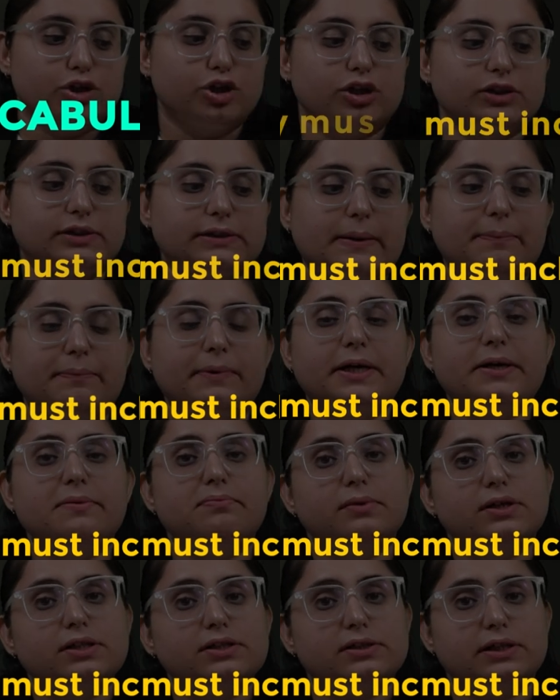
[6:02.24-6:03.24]
Your summary
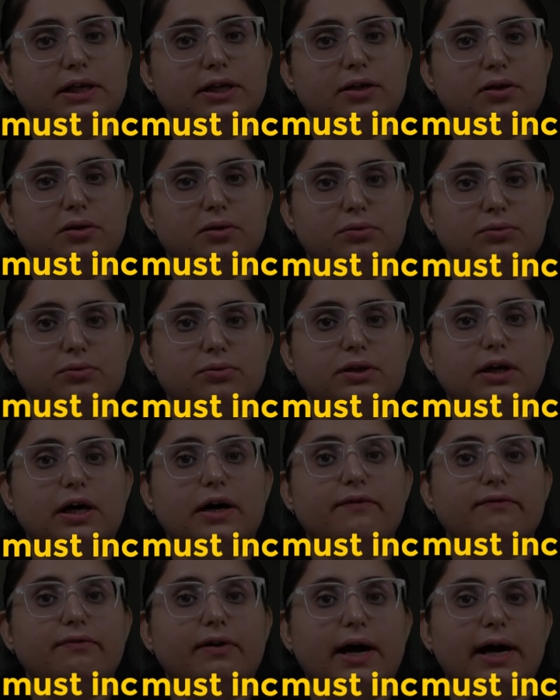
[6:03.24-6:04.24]
must include
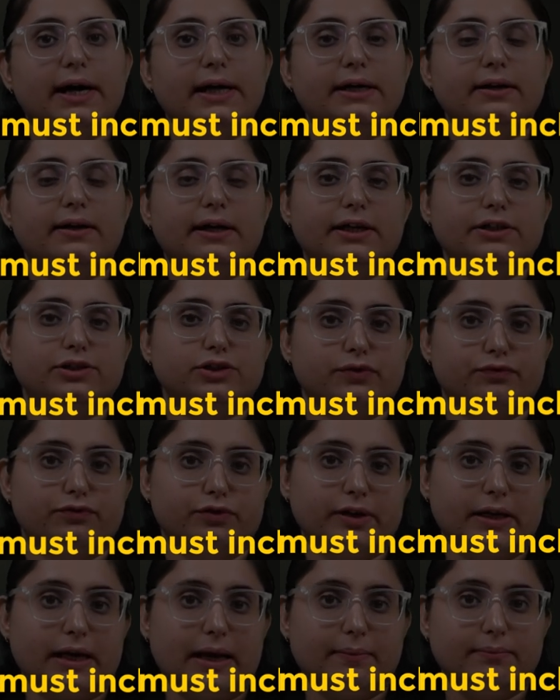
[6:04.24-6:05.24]
a wide range of
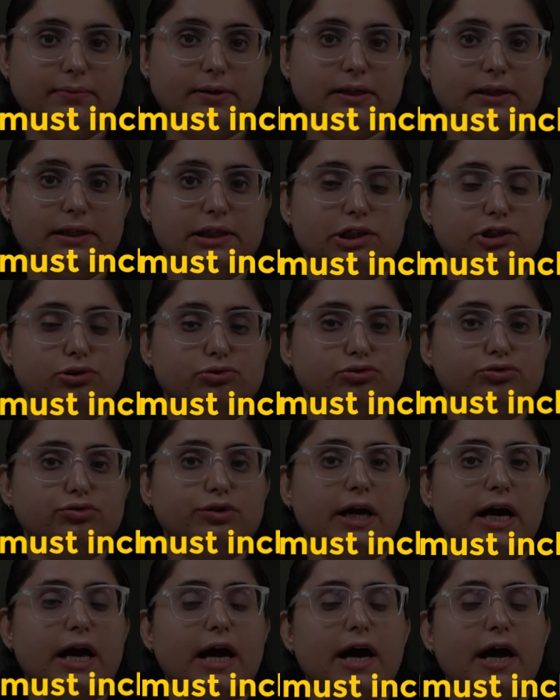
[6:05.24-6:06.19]
vocabulary. You should